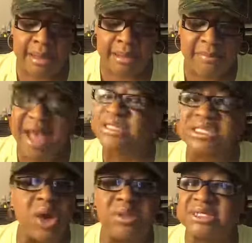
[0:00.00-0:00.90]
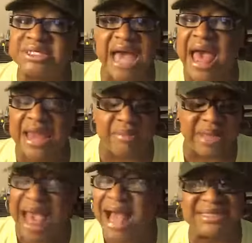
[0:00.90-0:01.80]
My soul is tied. I'm
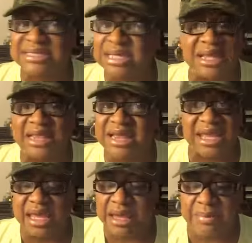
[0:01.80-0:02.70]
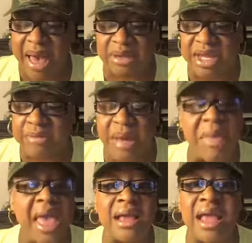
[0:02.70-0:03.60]
constantly thinking about him. I'm
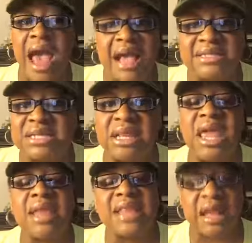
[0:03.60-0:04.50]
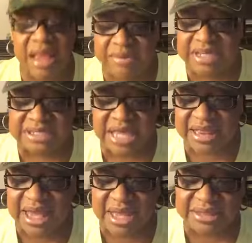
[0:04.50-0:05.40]
constantly. Now, let me say
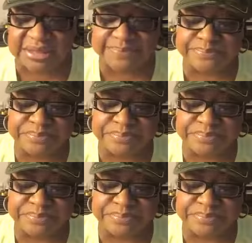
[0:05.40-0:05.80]
this.